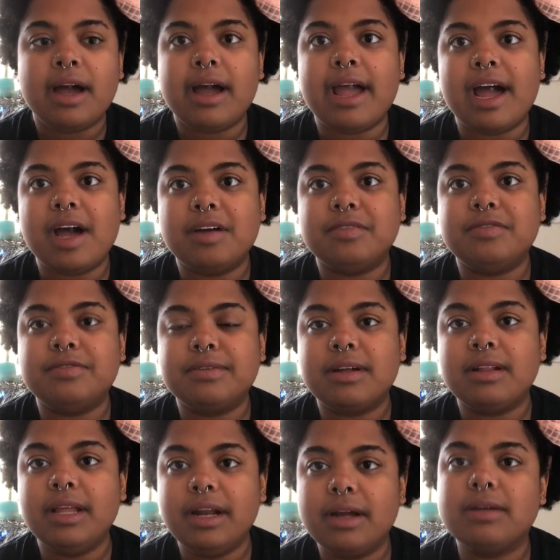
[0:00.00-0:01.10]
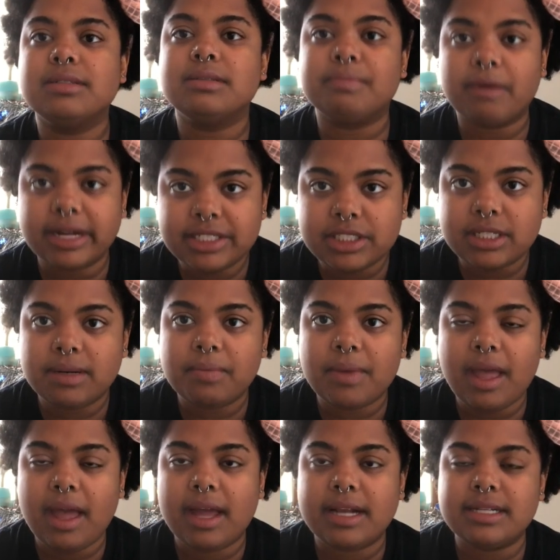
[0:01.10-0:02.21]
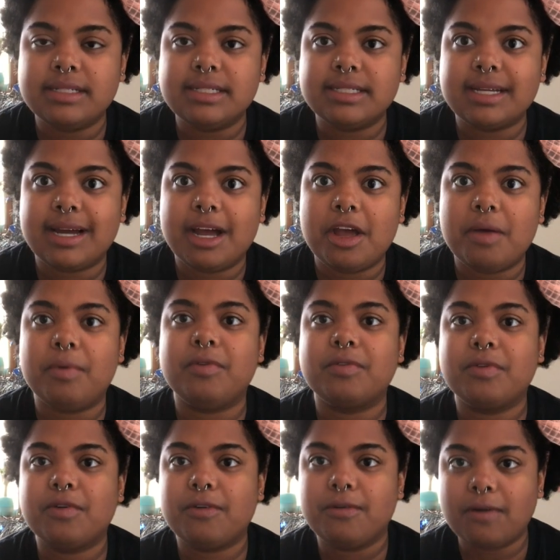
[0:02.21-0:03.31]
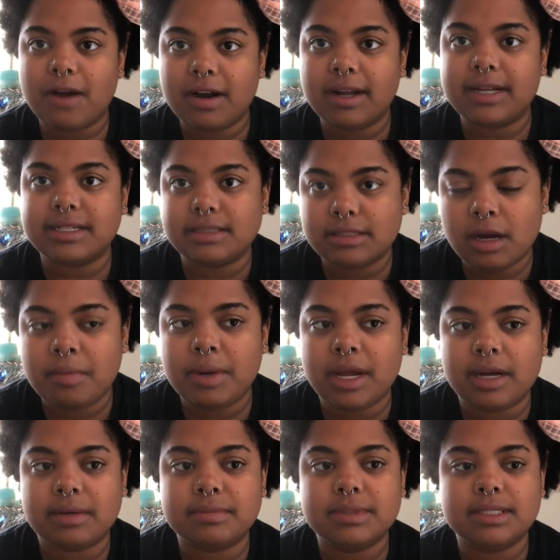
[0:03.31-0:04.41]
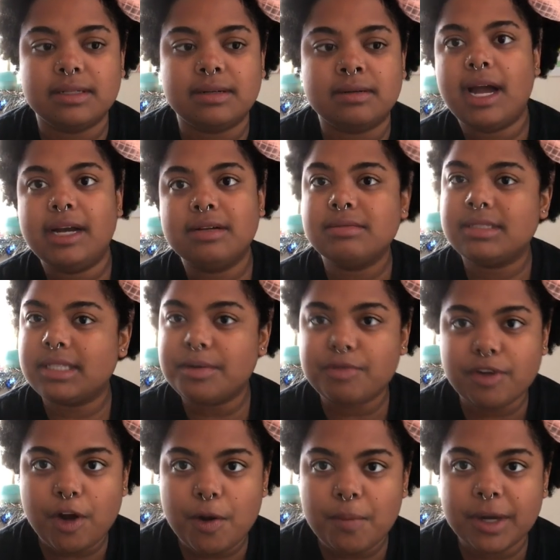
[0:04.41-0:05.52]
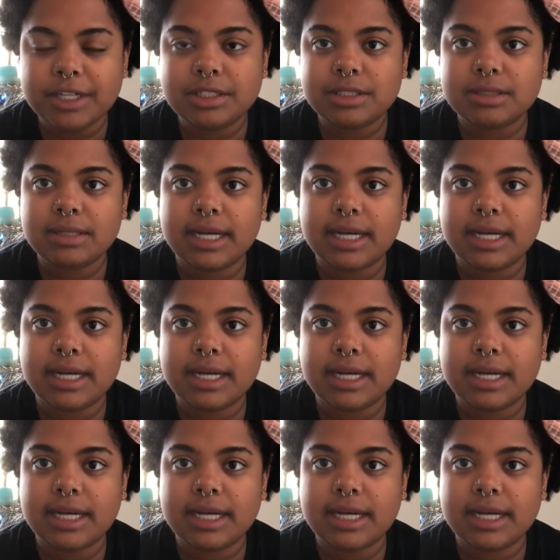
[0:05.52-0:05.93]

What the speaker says: I have clinical depression and I have chronic insomnia. So I don't sleep very much.